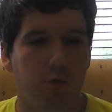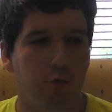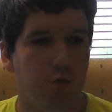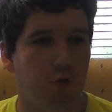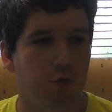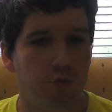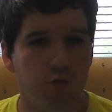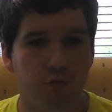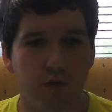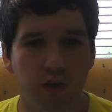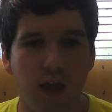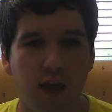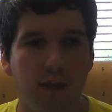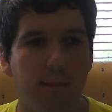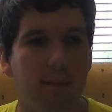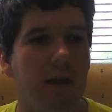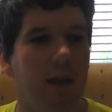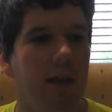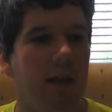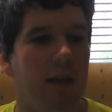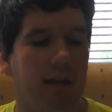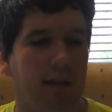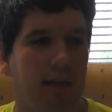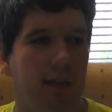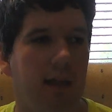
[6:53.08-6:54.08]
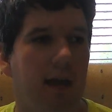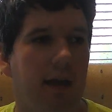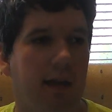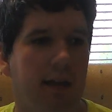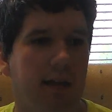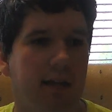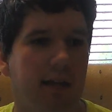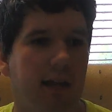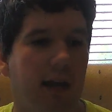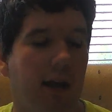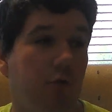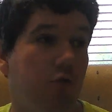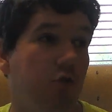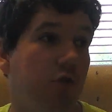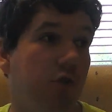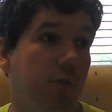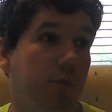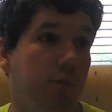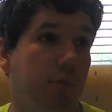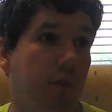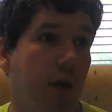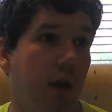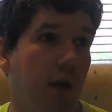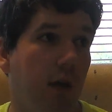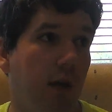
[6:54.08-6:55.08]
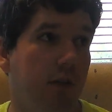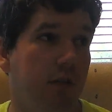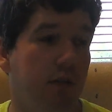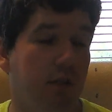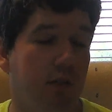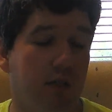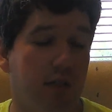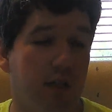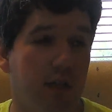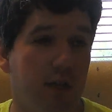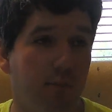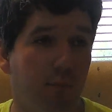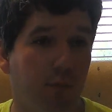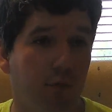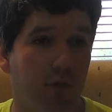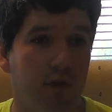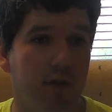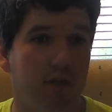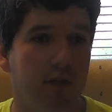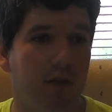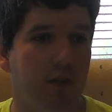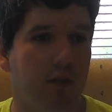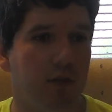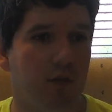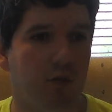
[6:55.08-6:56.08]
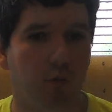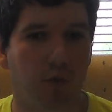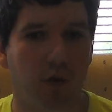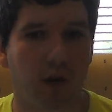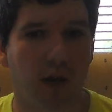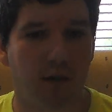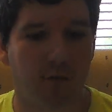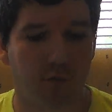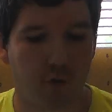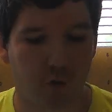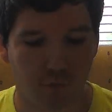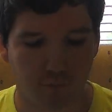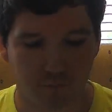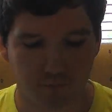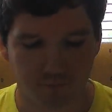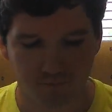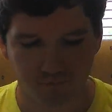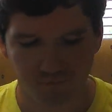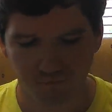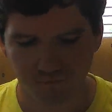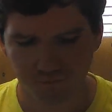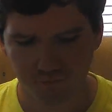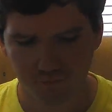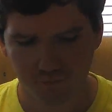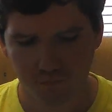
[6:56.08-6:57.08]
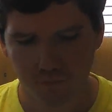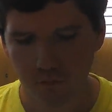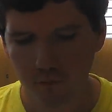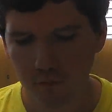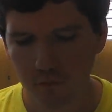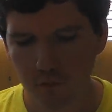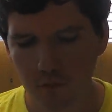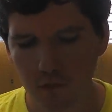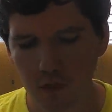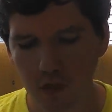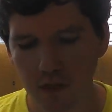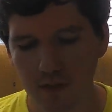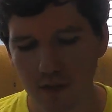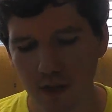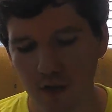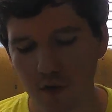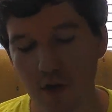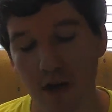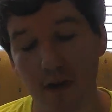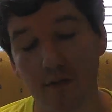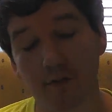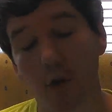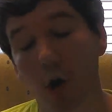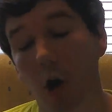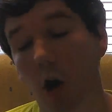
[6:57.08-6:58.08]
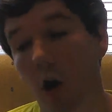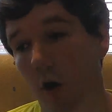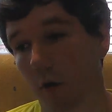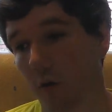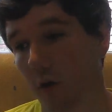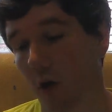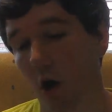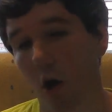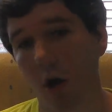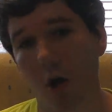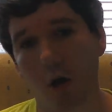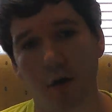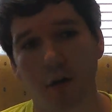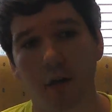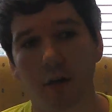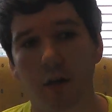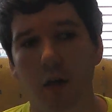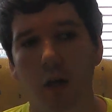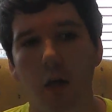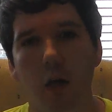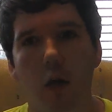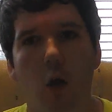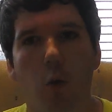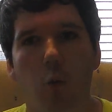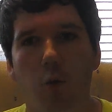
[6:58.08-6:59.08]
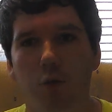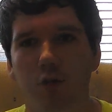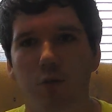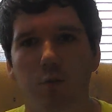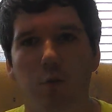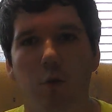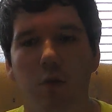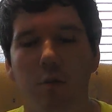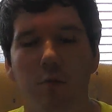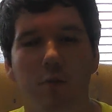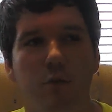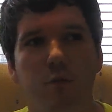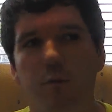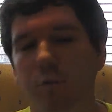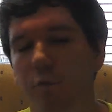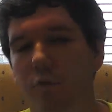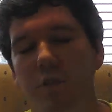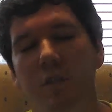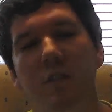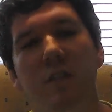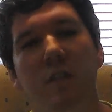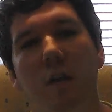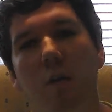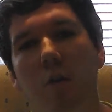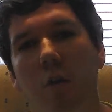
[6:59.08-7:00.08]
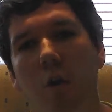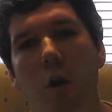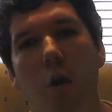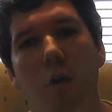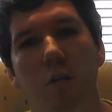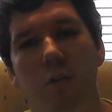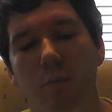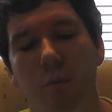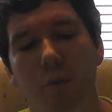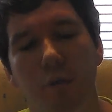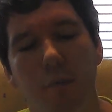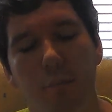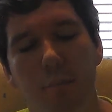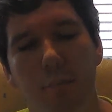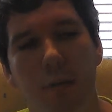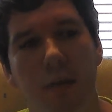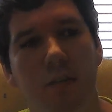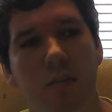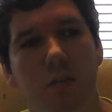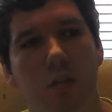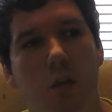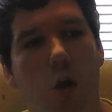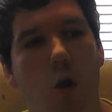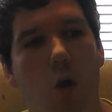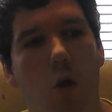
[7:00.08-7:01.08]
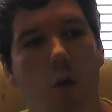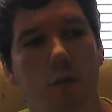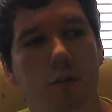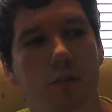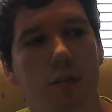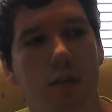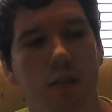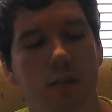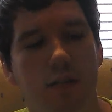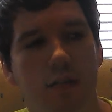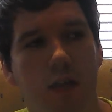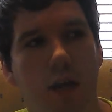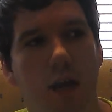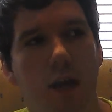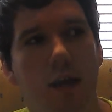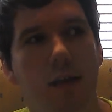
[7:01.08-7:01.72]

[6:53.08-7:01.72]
you name it, it could lock it down. You uh, D-Prisons, whatever. Then you have Call of the Haunted, which is one of the most versatile cards, one of the best cards that has